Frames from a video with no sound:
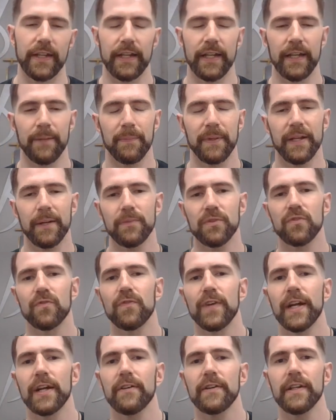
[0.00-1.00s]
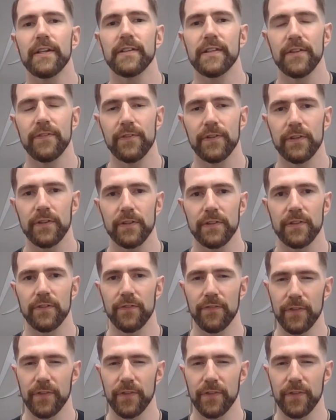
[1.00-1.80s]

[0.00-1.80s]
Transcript: it becomes very difficult to